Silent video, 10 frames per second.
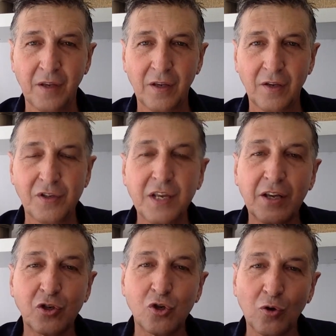You see,
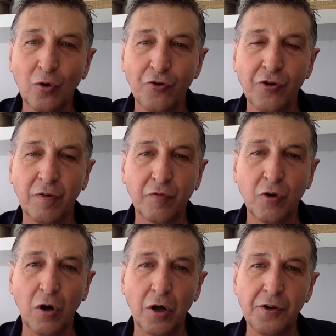as children of
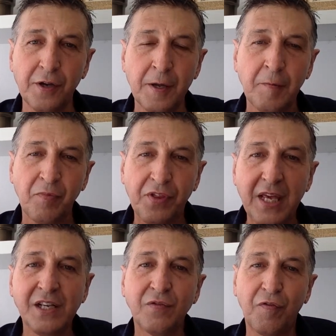God,
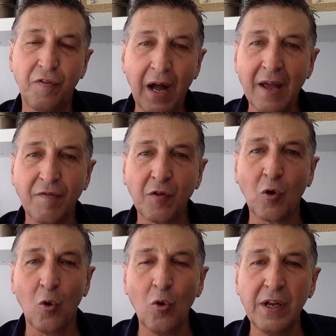these five
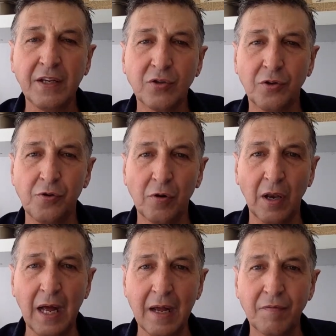callings on your
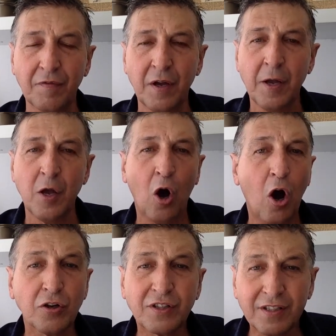life are
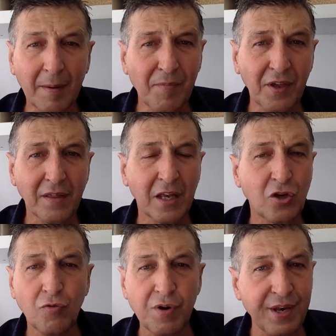something that you're
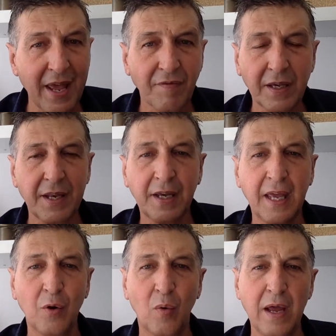never going to get
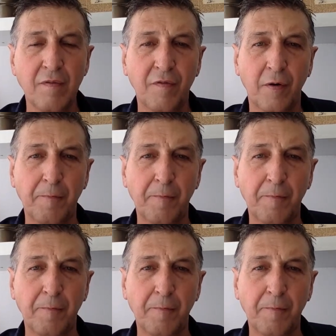away from.